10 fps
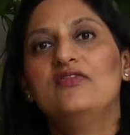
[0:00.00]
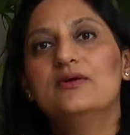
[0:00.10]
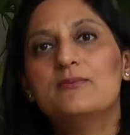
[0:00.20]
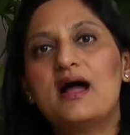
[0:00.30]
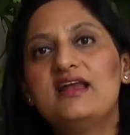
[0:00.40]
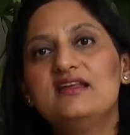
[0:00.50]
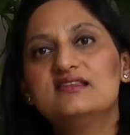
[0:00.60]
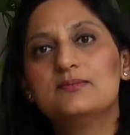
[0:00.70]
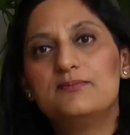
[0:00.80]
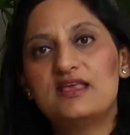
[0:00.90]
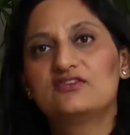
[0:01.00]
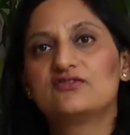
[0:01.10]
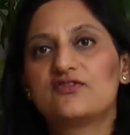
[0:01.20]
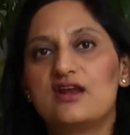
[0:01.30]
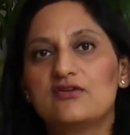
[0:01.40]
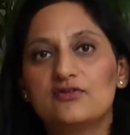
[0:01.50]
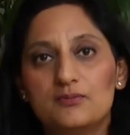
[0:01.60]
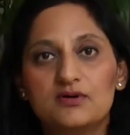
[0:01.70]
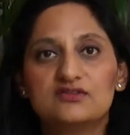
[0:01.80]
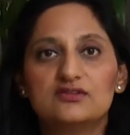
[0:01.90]
the mind is the best friend of a
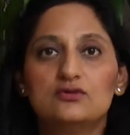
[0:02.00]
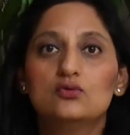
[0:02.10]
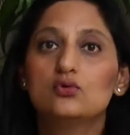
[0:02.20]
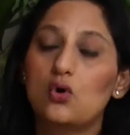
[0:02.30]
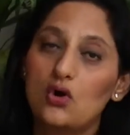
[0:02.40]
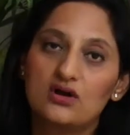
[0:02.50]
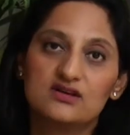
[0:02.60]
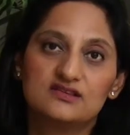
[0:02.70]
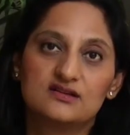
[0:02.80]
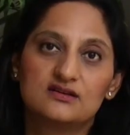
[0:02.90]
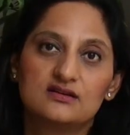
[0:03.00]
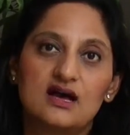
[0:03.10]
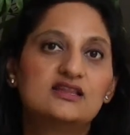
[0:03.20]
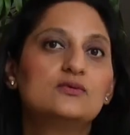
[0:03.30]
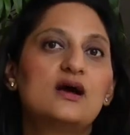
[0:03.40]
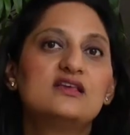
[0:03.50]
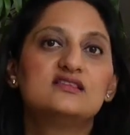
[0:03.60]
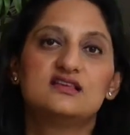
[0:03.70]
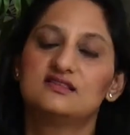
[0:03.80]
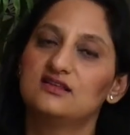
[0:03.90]
person who conquers it.
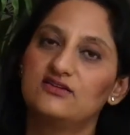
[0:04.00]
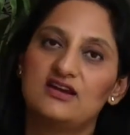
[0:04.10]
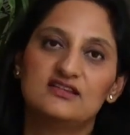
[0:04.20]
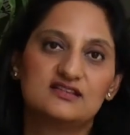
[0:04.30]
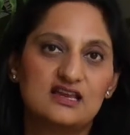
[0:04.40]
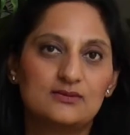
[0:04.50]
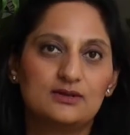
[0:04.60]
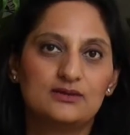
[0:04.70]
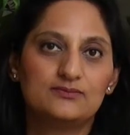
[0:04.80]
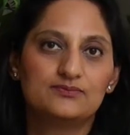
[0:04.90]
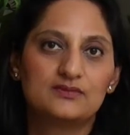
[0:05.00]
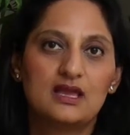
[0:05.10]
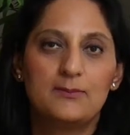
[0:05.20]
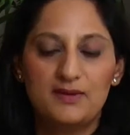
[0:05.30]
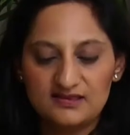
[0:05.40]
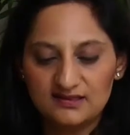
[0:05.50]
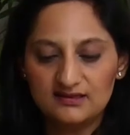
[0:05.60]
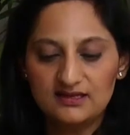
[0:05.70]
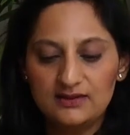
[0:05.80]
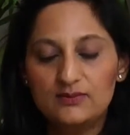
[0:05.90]
Otherwise, it's the greatest enemy.
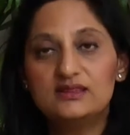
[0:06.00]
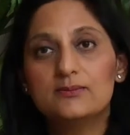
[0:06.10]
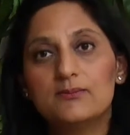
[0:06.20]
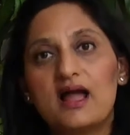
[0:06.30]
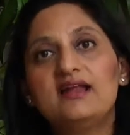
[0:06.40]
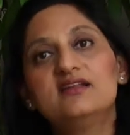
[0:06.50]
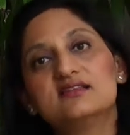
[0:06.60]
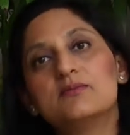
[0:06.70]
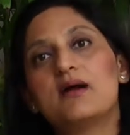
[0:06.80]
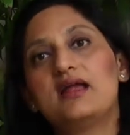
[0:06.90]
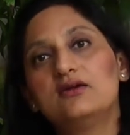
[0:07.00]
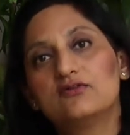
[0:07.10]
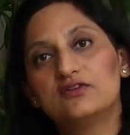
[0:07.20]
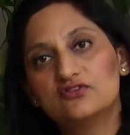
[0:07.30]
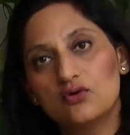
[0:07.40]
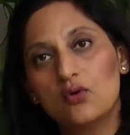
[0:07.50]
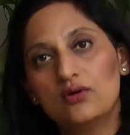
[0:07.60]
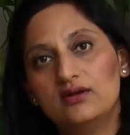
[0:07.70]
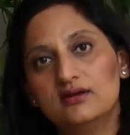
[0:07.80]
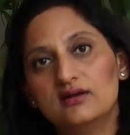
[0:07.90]
Basically, when the mind has a mind of its
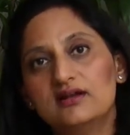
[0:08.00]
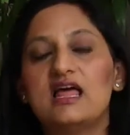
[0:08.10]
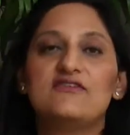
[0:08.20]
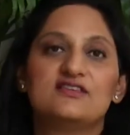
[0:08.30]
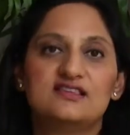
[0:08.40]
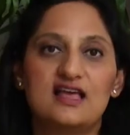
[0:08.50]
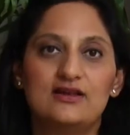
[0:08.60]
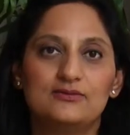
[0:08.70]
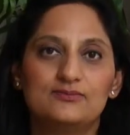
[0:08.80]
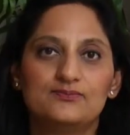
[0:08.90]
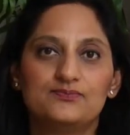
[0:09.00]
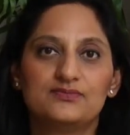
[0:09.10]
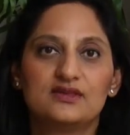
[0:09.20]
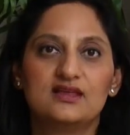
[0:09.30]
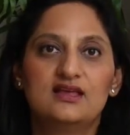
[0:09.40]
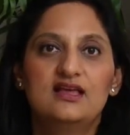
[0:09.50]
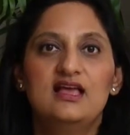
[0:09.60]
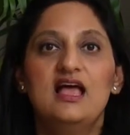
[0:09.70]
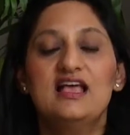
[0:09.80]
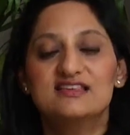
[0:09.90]
own, life is hell.
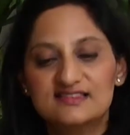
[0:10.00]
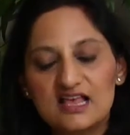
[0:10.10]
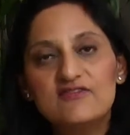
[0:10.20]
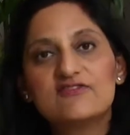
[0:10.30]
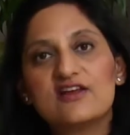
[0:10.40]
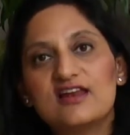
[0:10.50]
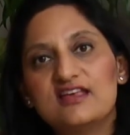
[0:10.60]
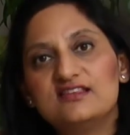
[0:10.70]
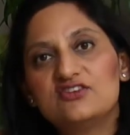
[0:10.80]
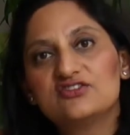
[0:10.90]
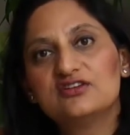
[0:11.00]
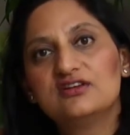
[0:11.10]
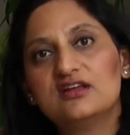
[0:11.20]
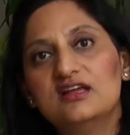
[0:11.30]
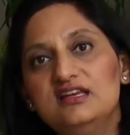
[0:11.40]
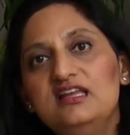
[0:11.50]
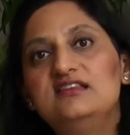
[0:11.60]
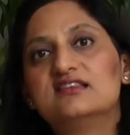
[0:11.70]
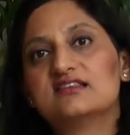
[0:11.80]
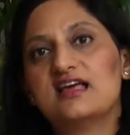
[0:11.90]
Self-realization
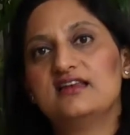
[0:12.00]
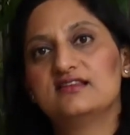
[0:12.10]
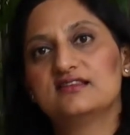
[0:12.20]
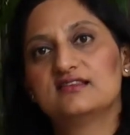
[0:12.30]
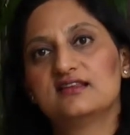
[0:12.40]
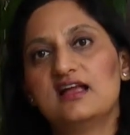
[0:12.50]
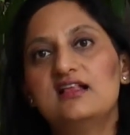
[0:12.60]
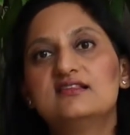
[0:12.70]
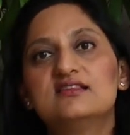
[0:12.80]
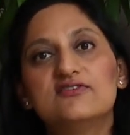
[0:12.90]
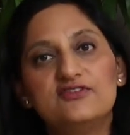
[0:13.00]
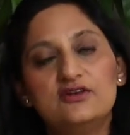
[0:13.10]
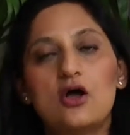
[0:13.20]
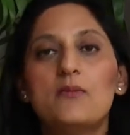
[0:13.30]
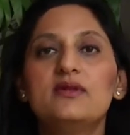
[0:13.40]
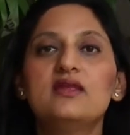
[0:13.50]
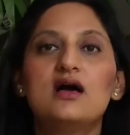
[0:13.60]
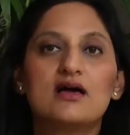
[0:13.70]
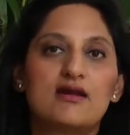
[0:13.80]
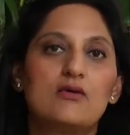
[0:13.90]
needs silence, else the
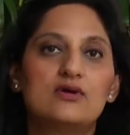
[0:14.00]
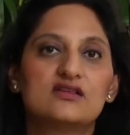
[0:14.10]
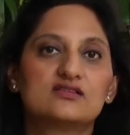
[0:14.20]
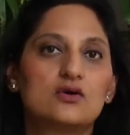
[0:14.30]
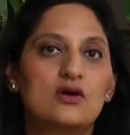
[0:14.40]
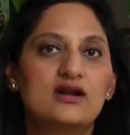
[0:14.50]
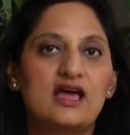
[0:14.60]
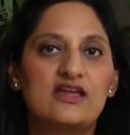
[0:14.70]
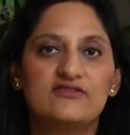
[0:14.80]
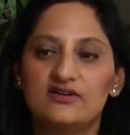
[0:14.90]
phenomena around us called life